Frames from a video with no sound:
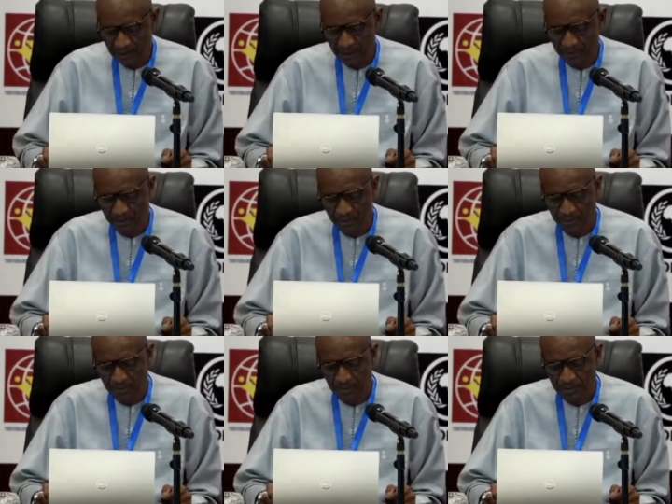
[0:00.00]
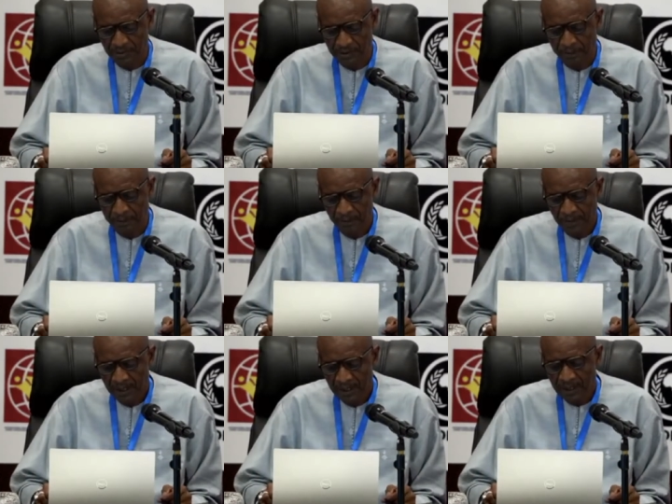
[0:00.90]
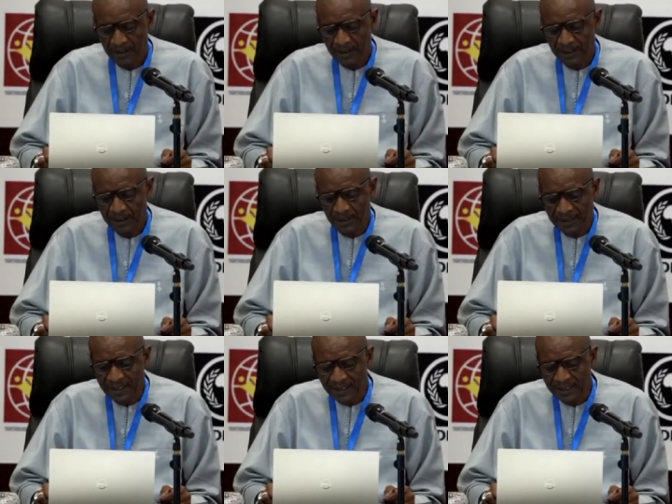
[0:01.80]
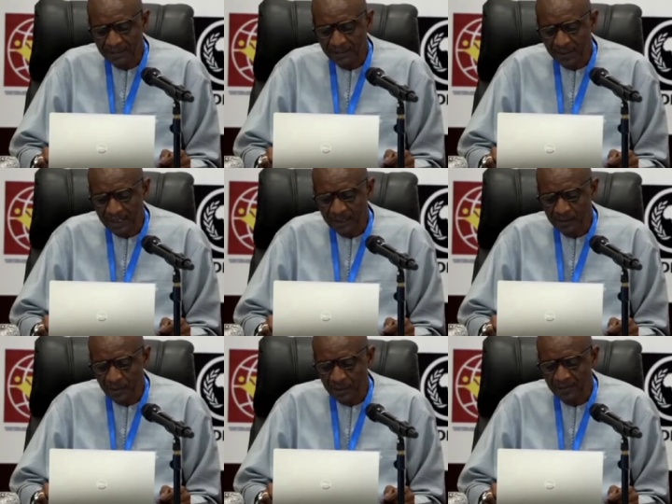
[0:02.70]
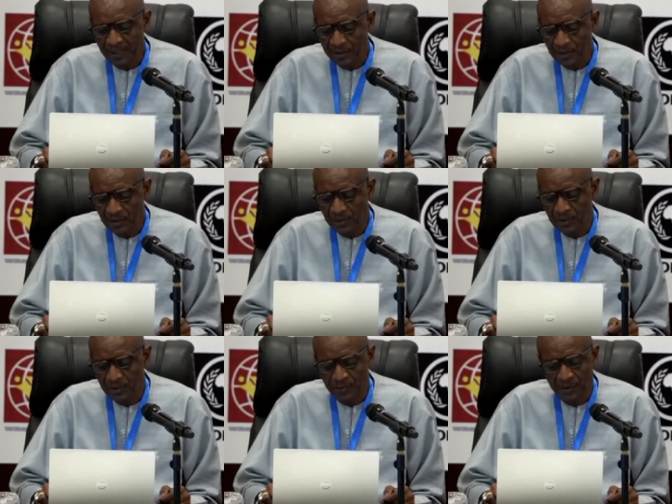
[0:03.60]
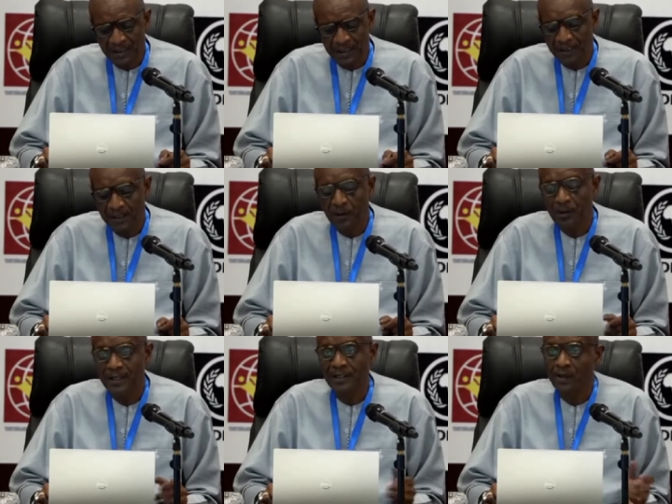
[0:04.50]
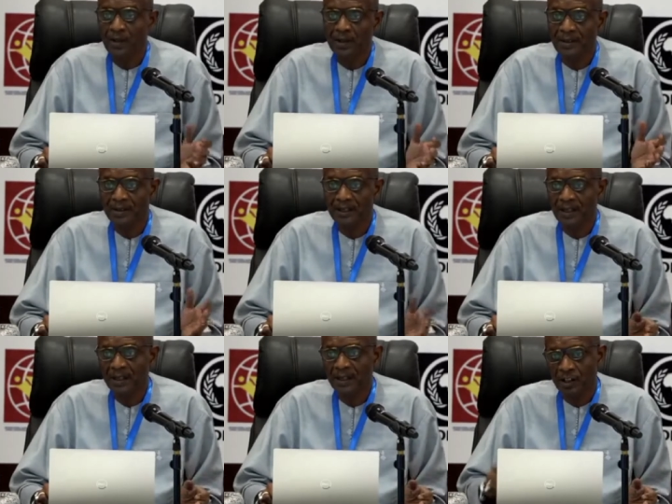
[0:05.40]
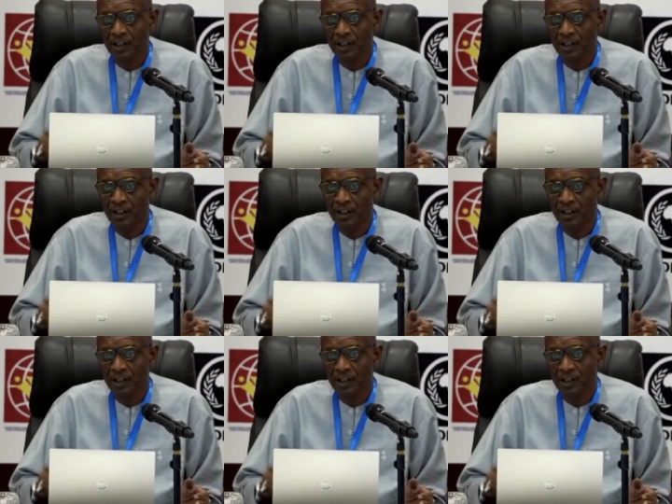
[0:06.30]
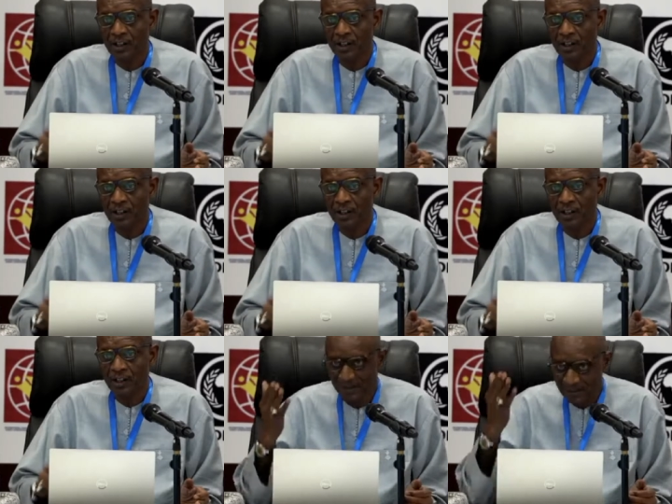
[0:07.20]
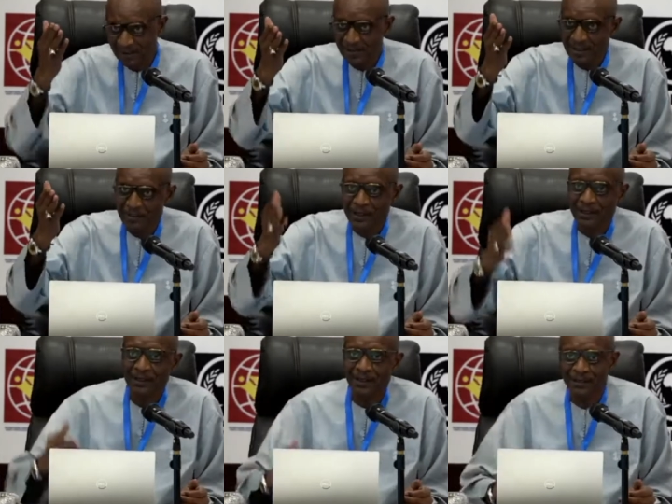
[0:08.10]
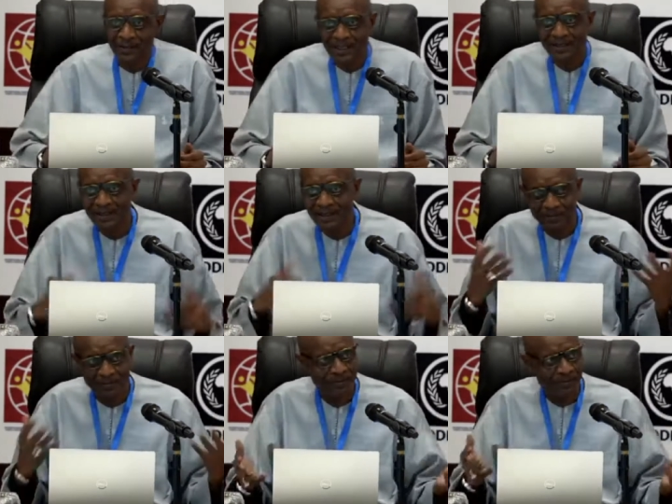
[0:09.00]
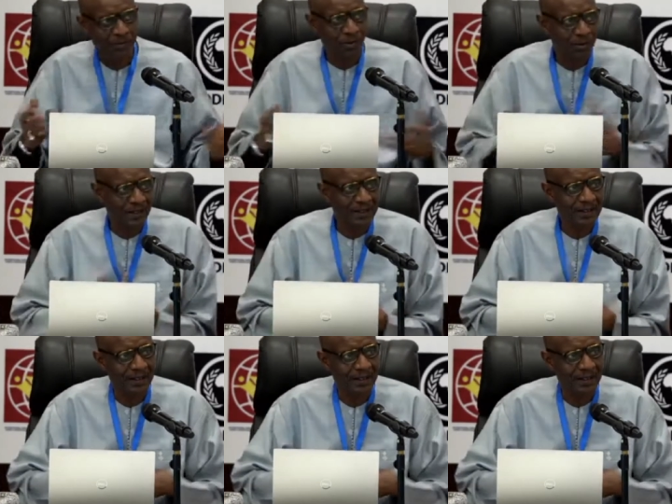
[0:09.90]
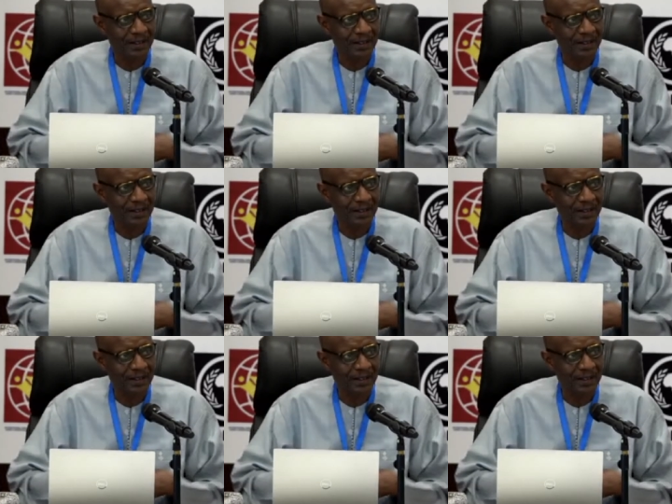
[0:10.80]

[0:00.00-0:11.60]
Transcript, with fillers: propositions. Now, Eurocentrism is one of the issues, of course, that decolonial scholars, and there are a number of them here in this room, um, J. has edited a book on this, and Raymond, a lot of people